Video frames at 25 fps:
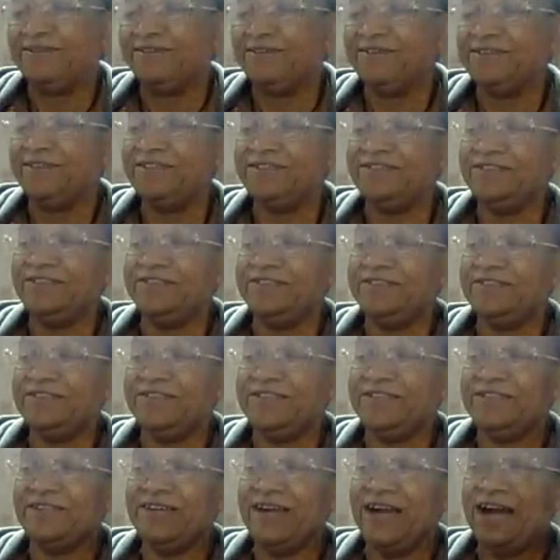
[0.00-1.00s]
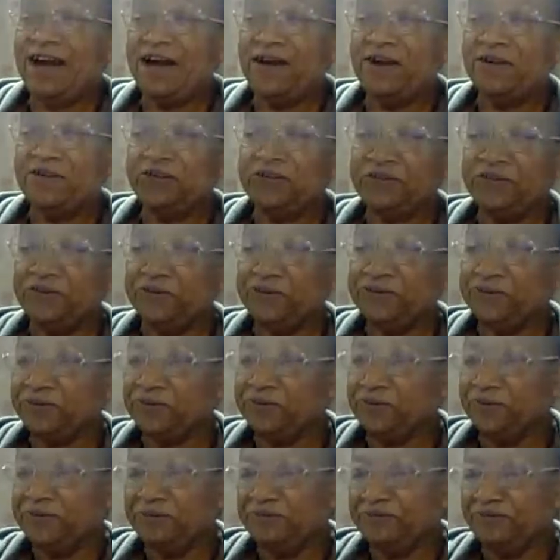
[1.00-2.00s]
Good to see y'all
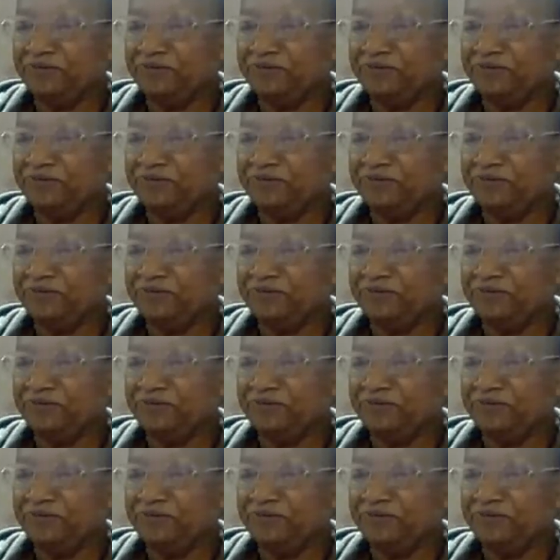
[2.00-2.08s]
too.